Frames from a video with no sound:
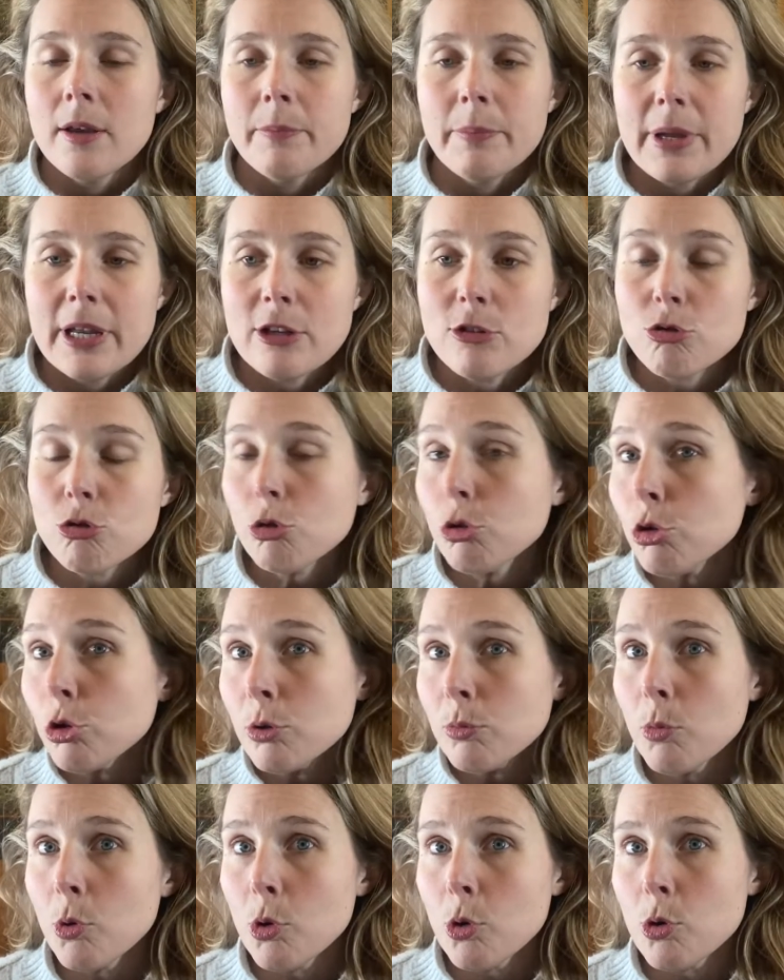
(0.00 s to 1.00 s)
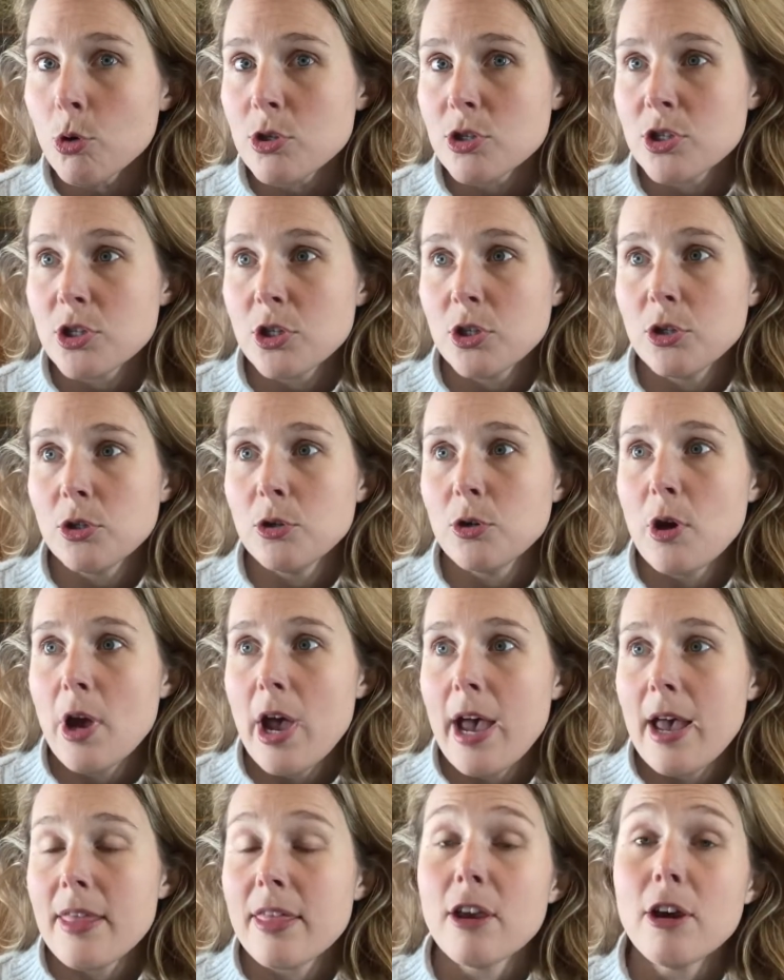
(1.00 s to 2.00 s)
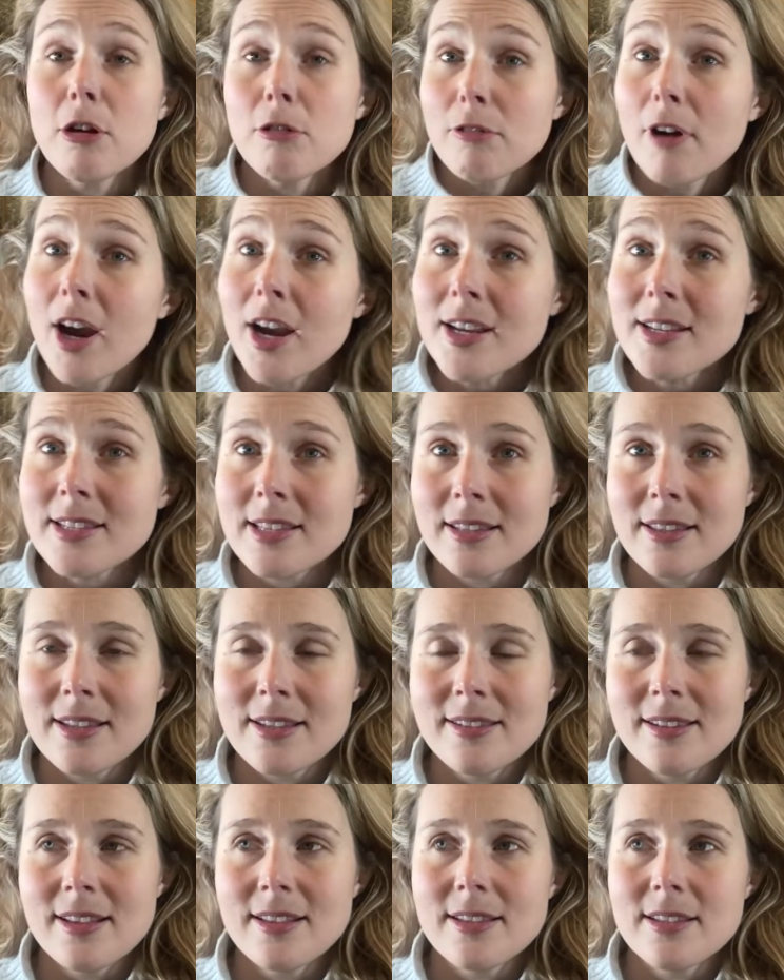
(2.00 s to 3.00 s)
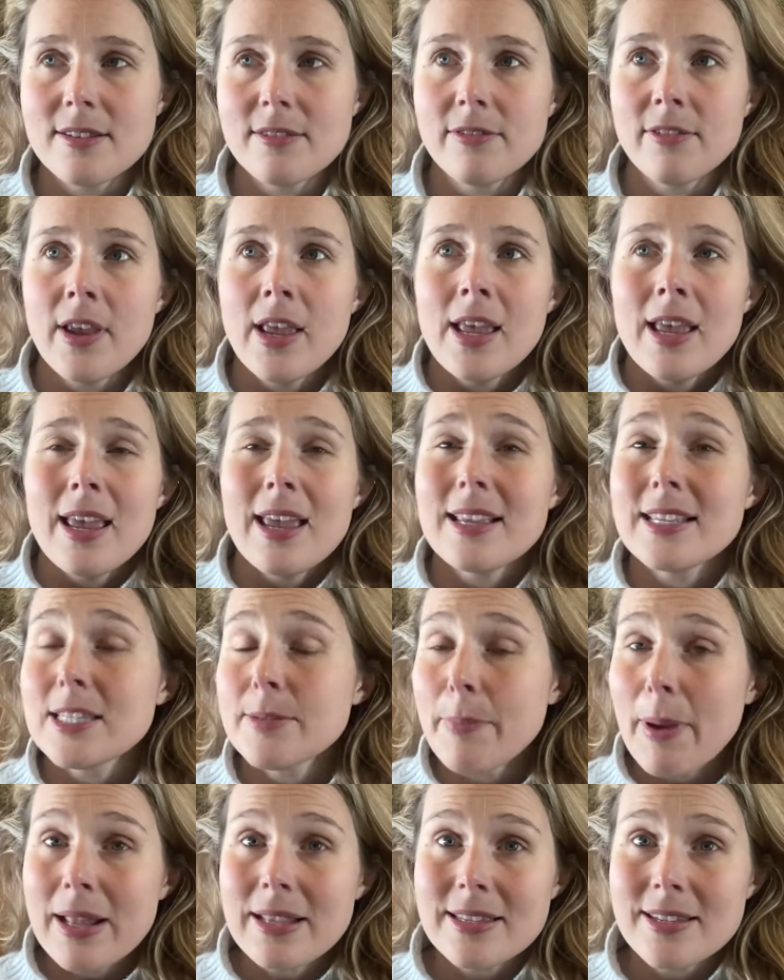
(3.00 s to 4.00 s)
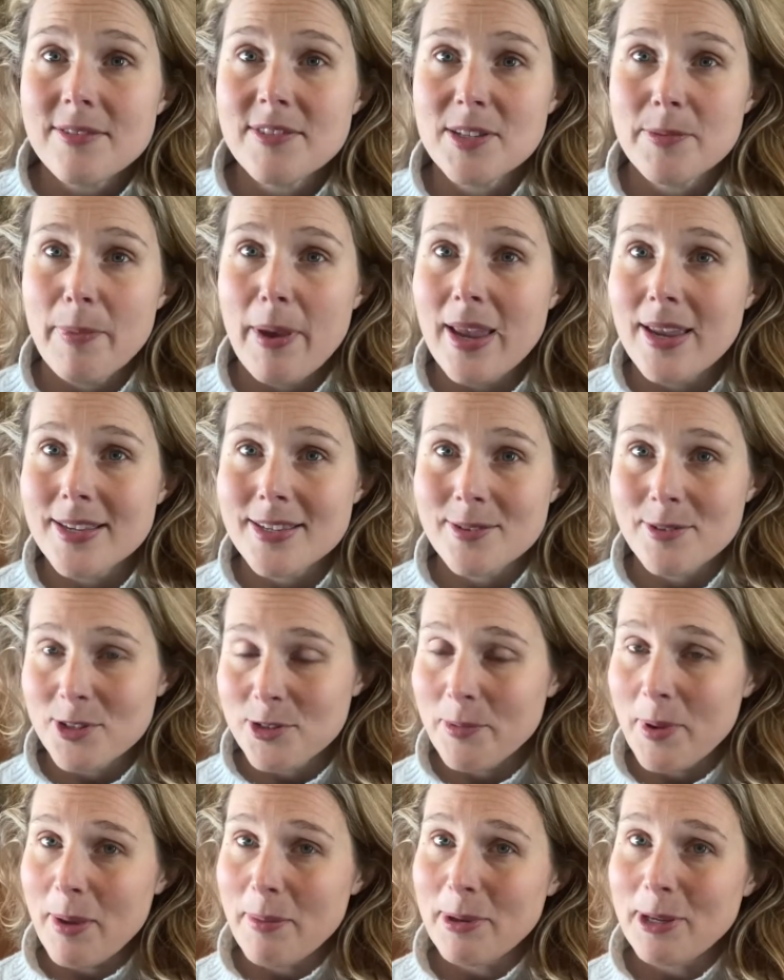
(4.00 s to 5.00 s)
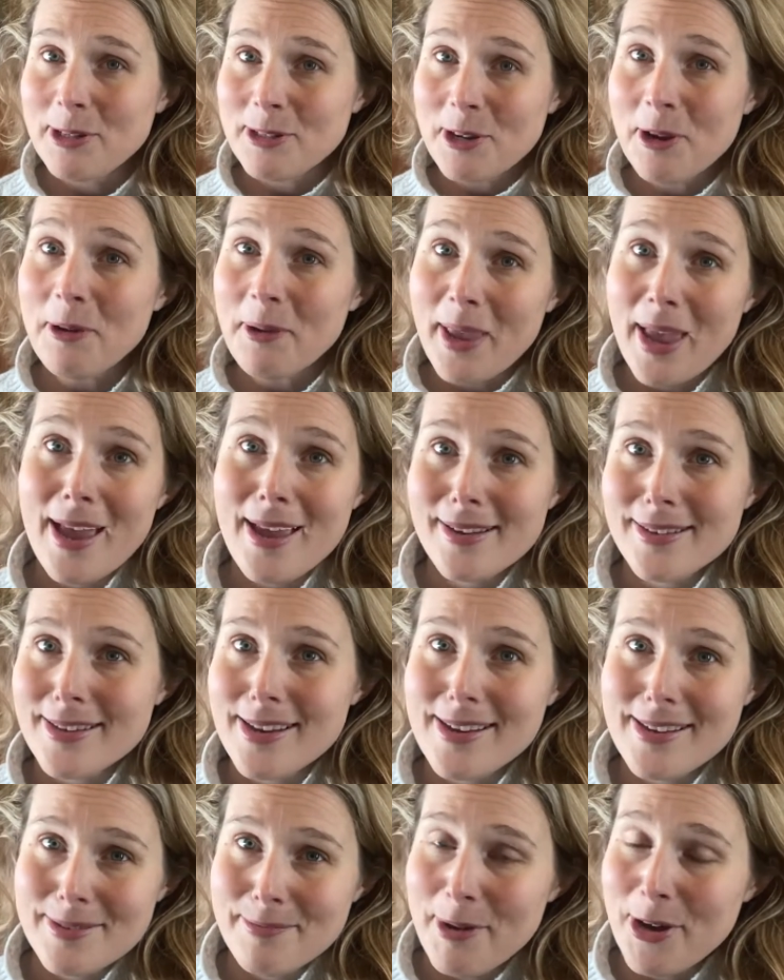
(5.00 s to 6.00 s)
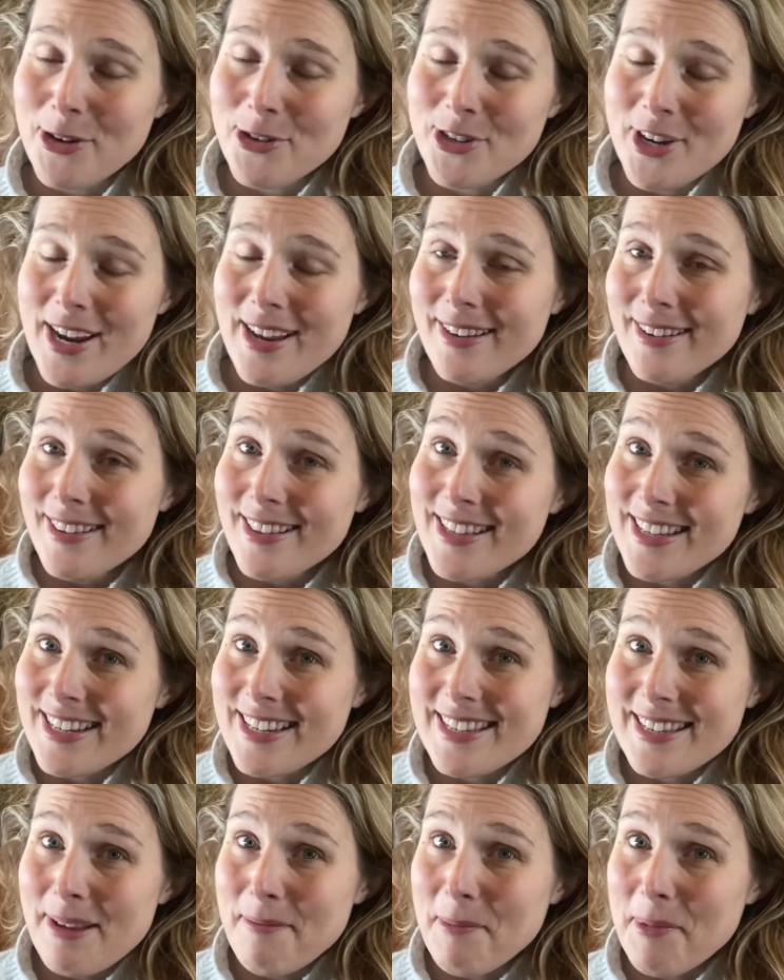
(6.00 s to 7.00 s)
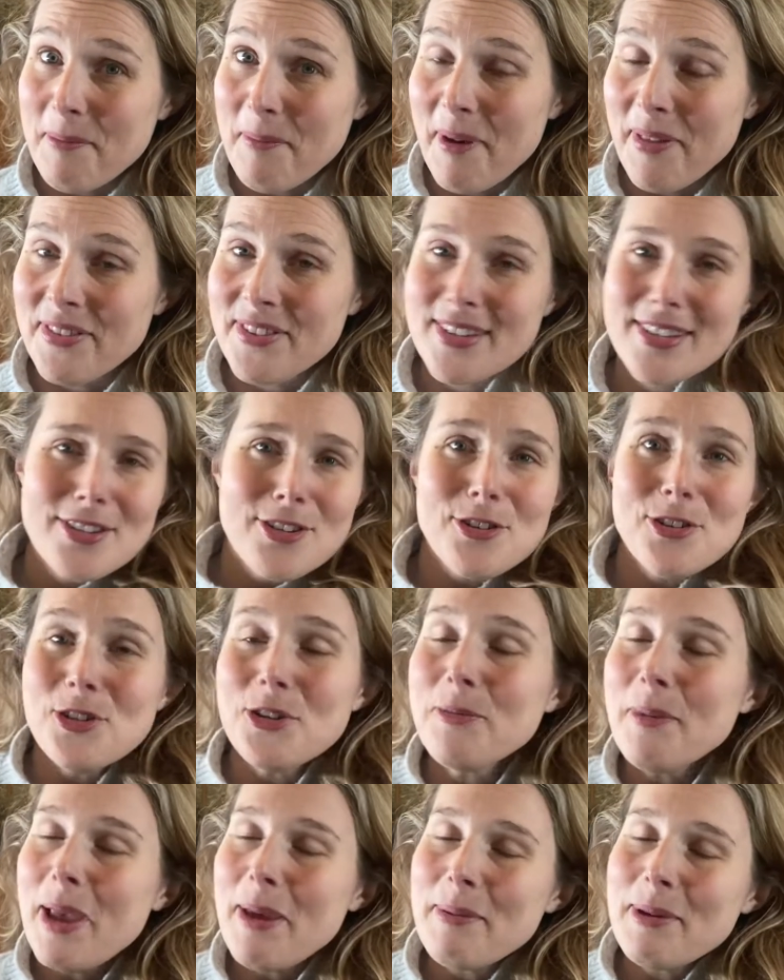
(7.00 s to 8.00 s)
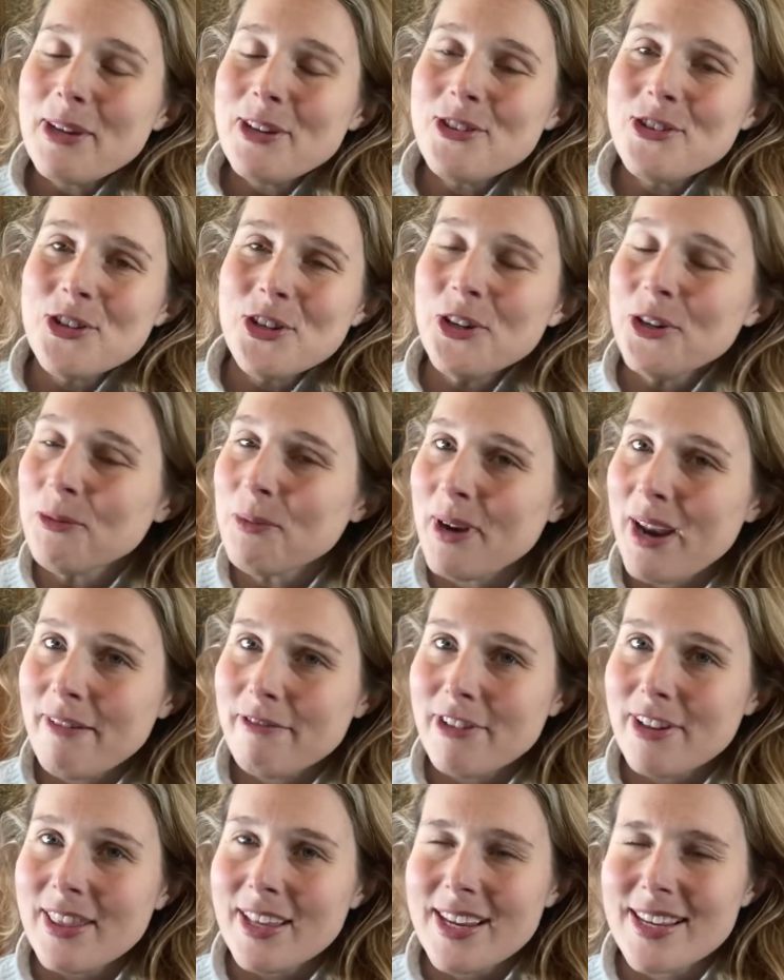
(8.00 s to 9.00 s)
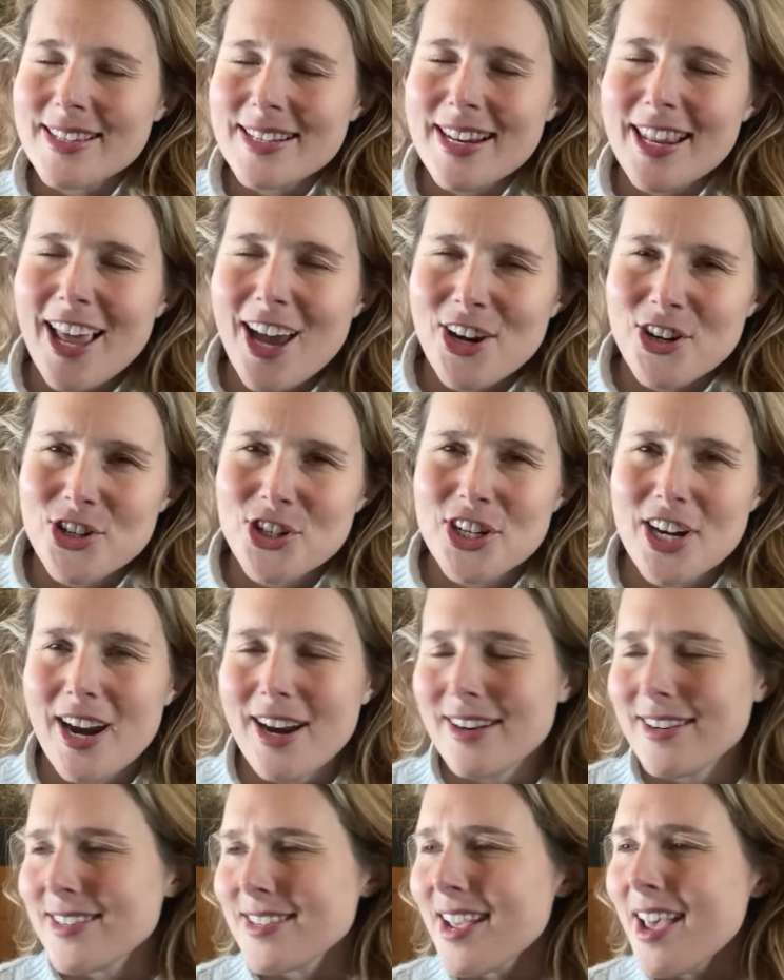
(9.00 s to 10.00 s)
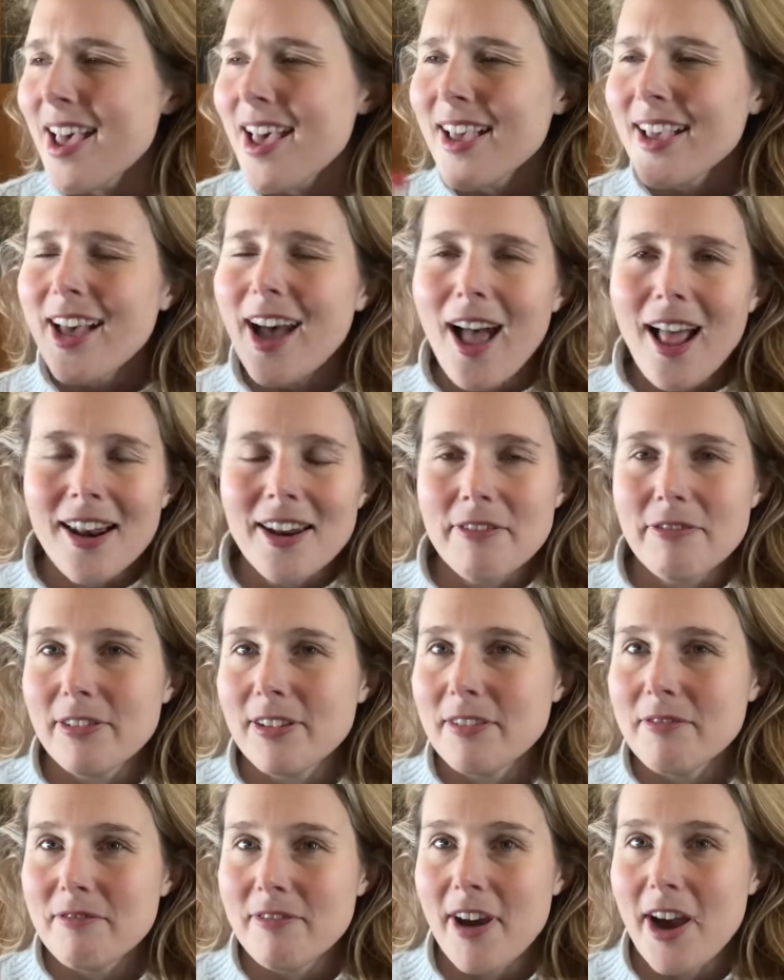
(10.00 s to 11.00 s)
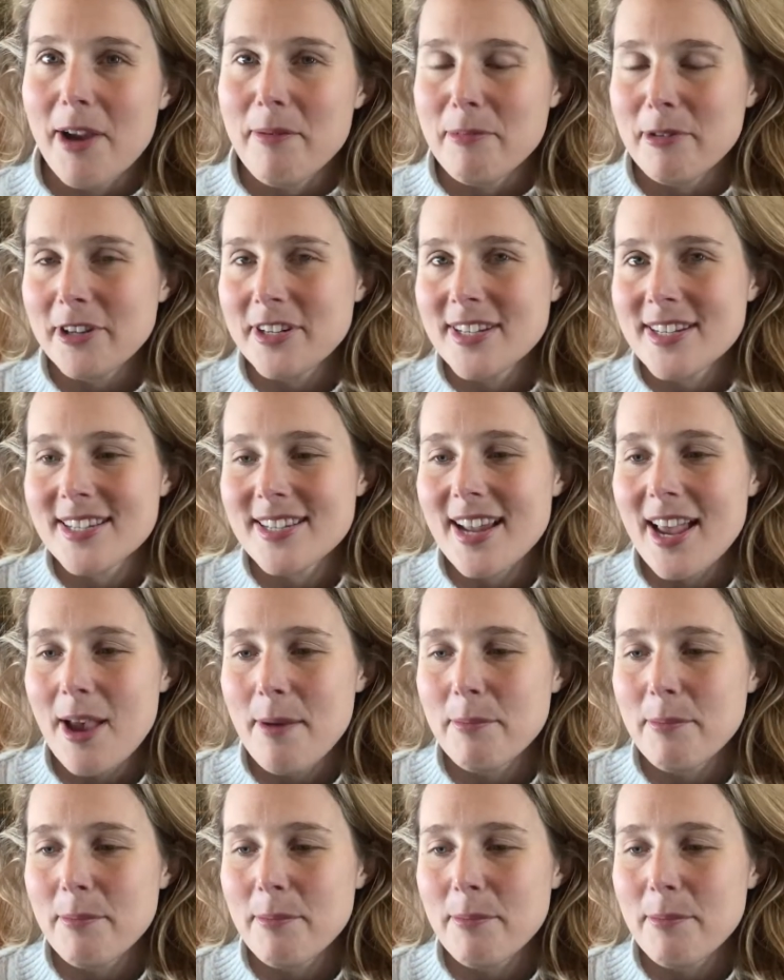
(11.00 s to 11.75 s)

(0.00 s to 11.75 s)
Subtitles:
being drawn more to the horizon, the sense of expansive space, which maybe you don't get as much in the December months as you do maybe in June, when everything is lush and colourful and vibrant.